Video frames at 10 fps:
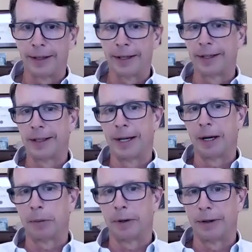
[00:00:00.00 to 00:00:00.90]
in the
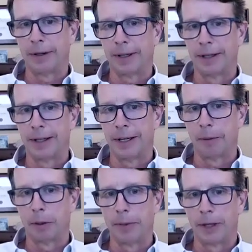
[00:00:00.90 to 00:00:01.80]
upper
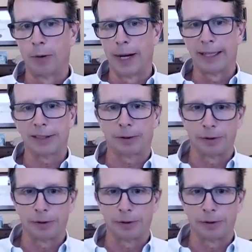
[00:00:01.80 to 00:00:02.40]
Midwest,